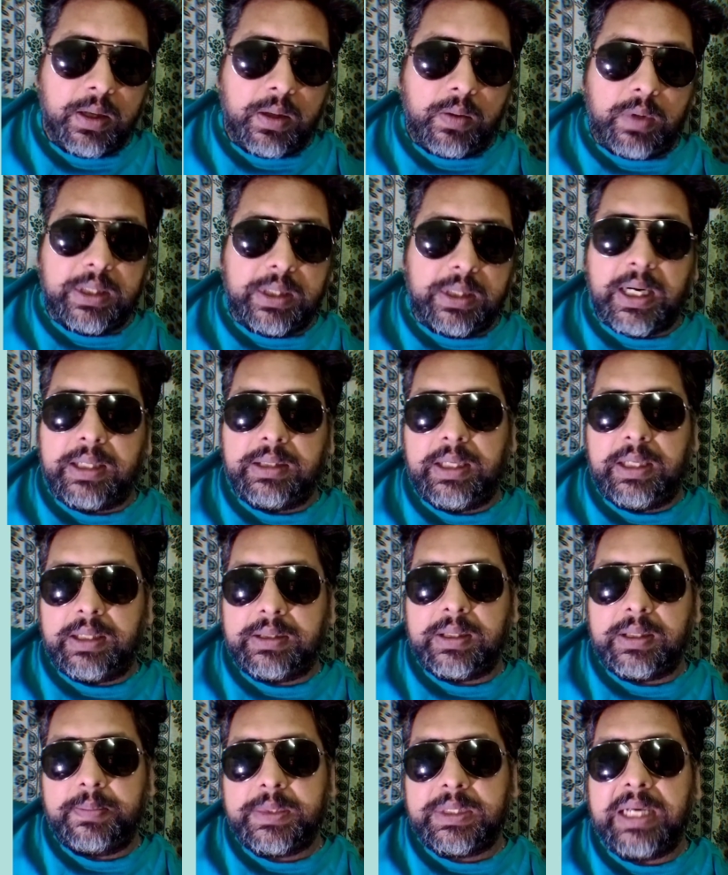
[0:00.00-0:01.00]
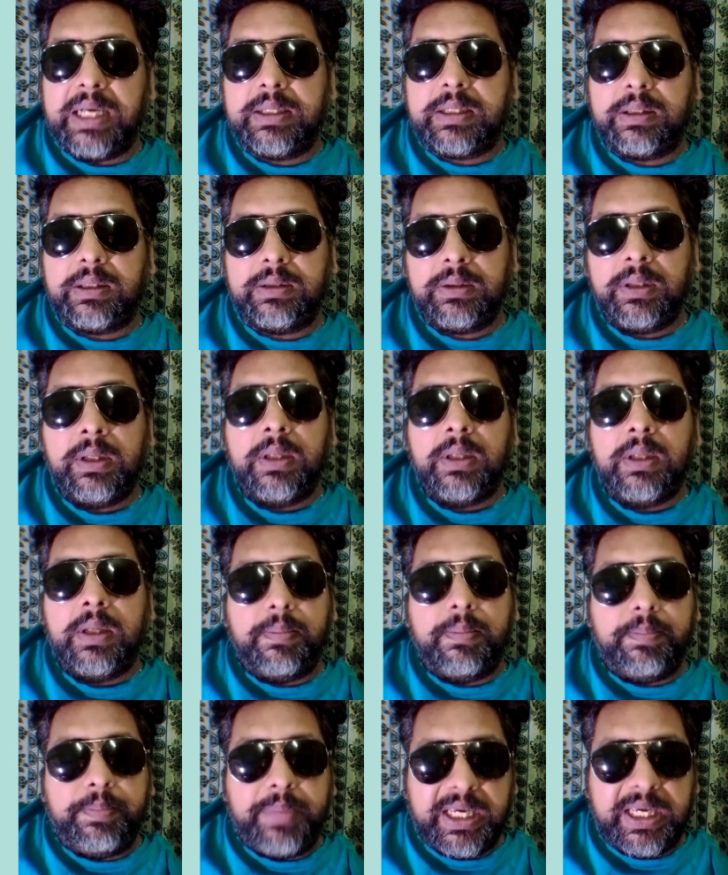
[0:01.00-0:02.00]
What are the substantial
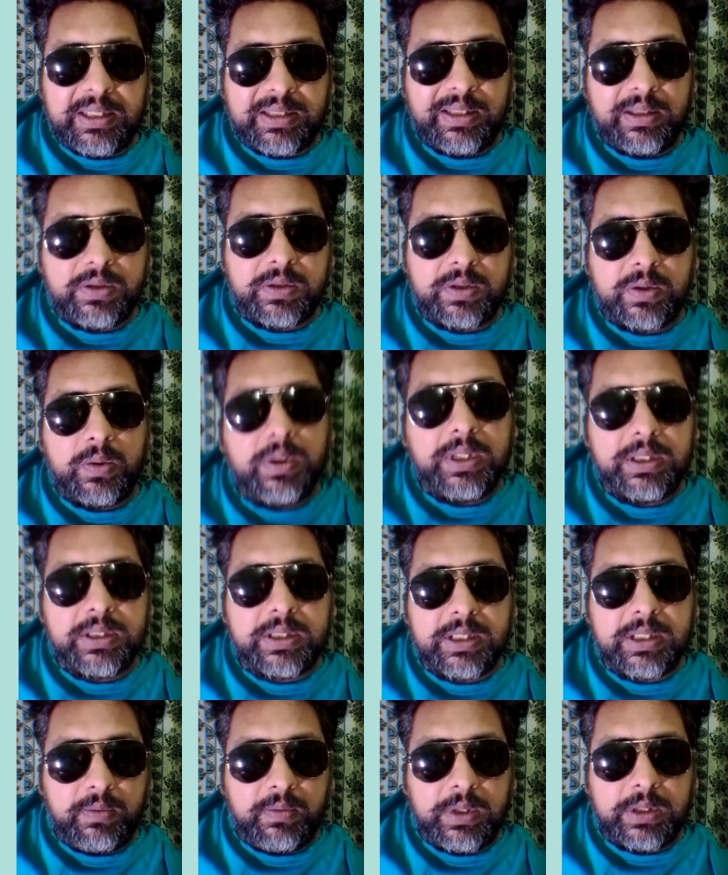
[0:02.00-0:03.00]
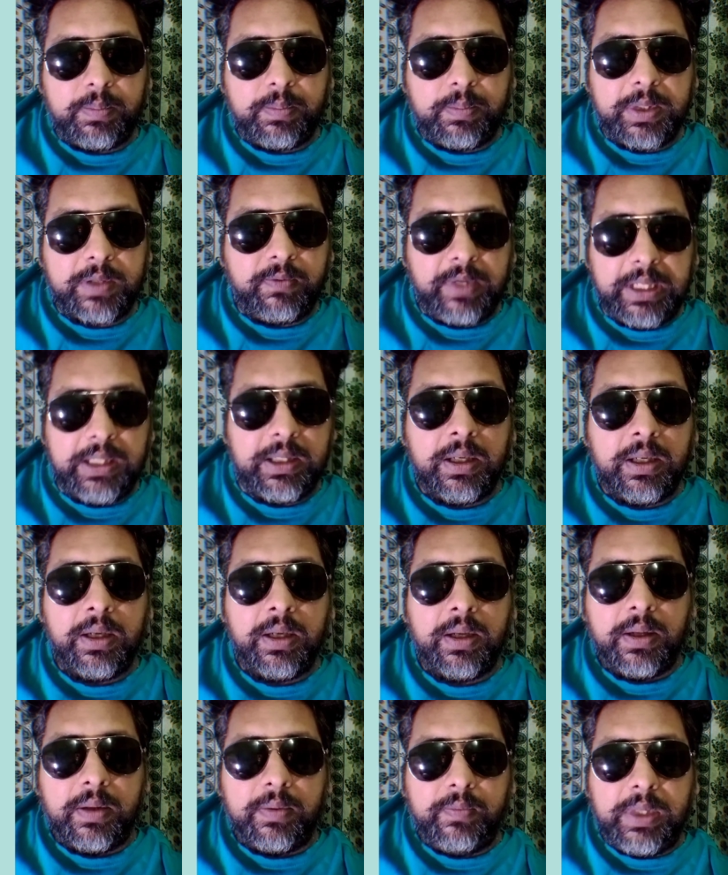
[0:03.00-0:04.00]
bases to distinguish between
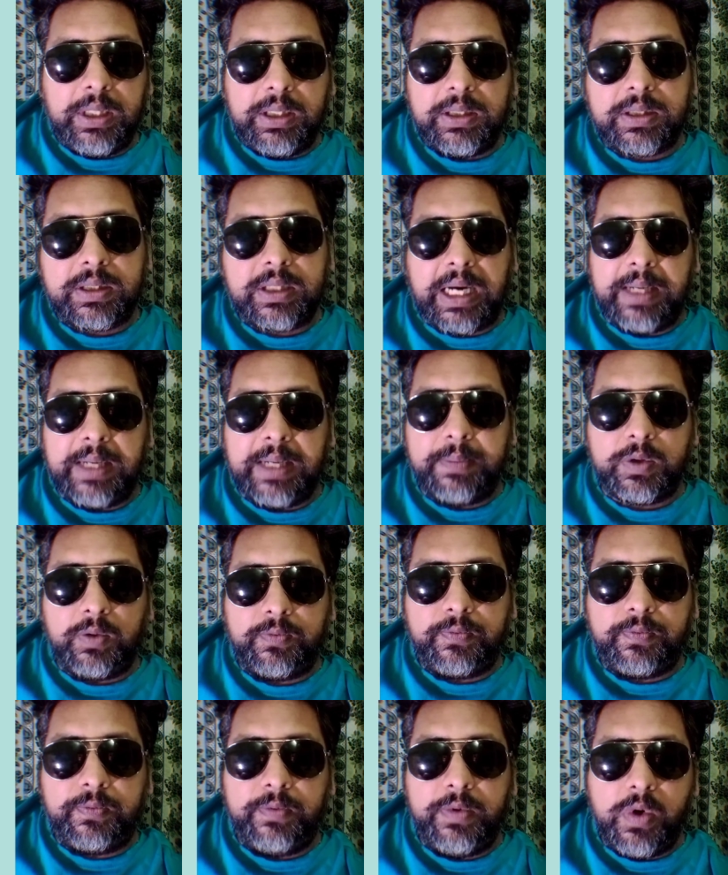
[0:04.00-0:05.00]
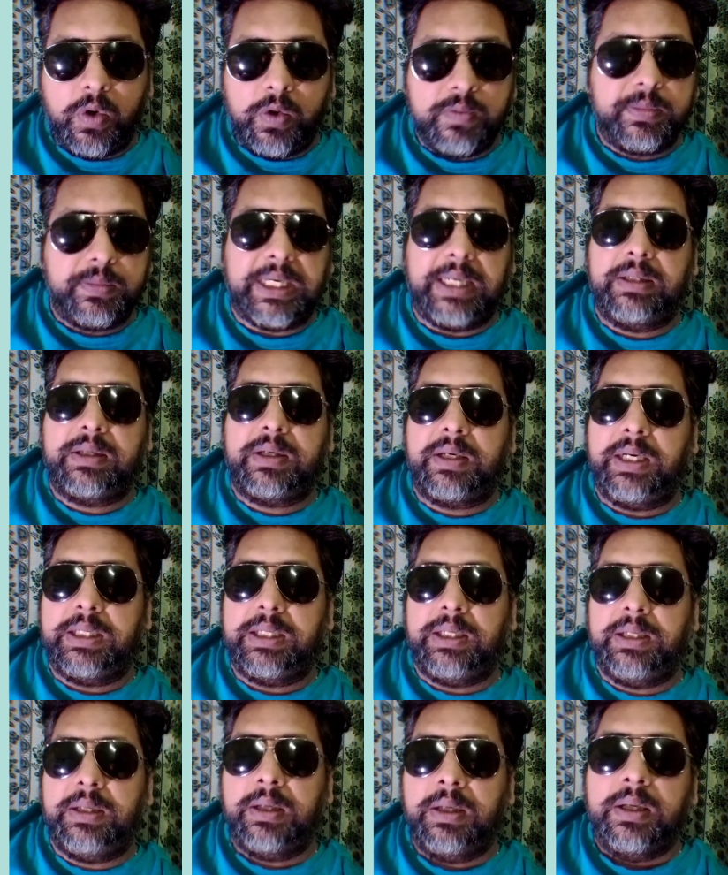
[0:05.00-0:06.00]
various types of norms and
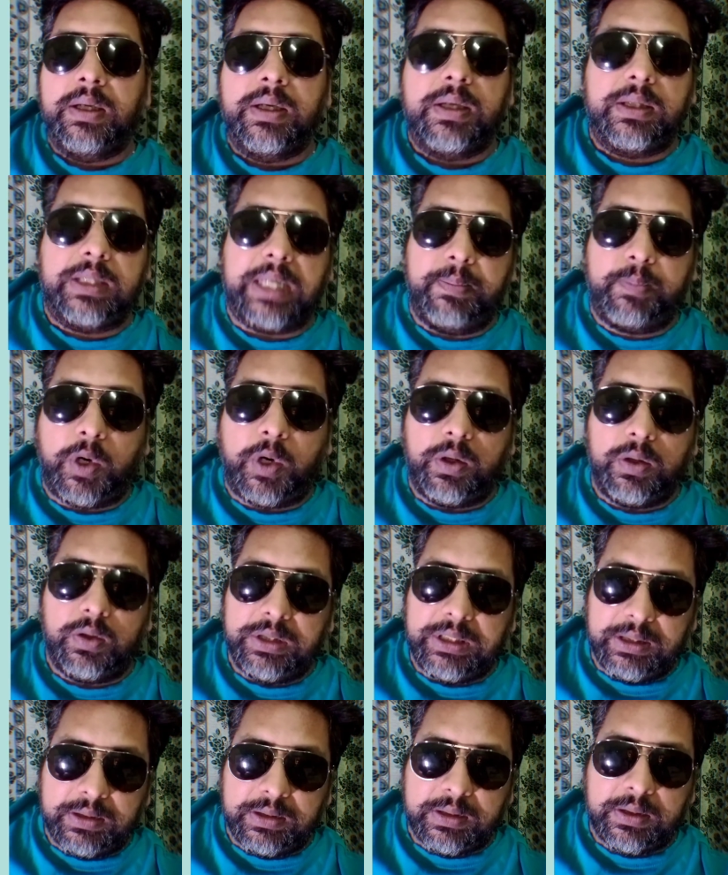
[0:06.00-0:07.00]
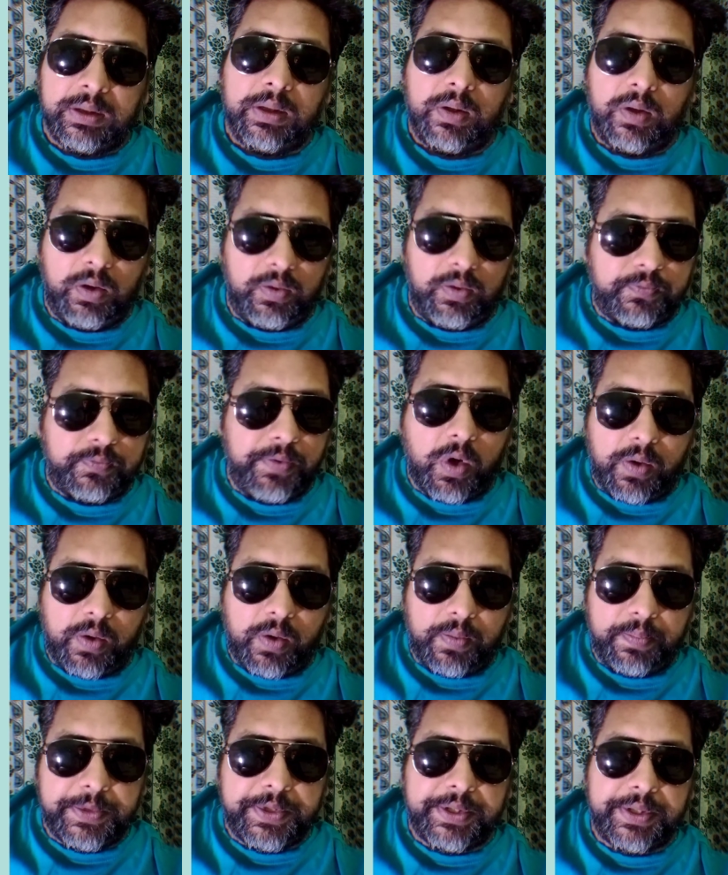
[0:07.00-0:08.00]
creating typologies of
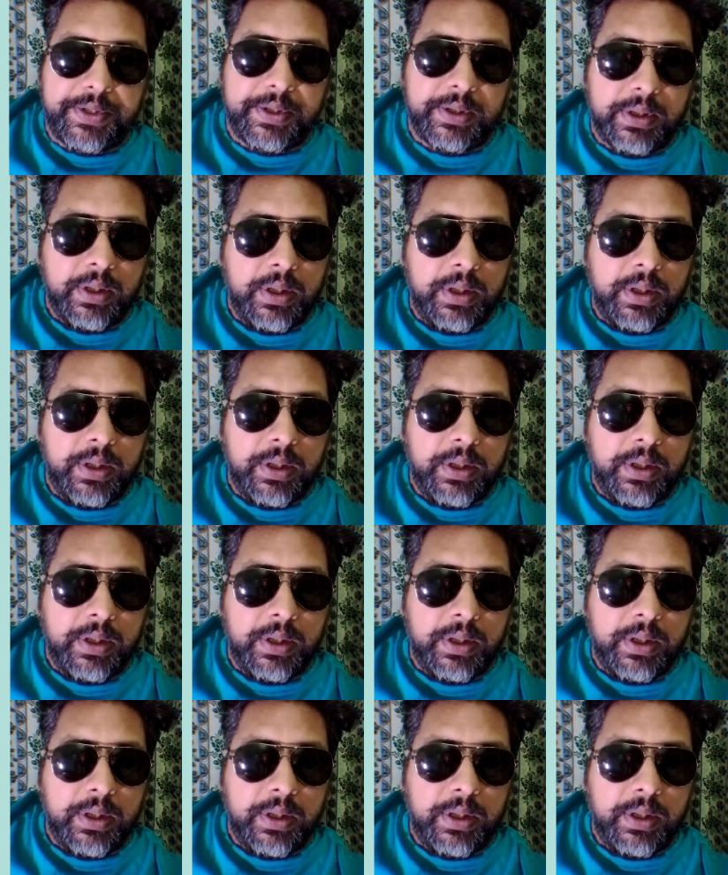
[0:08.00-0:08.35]
norms?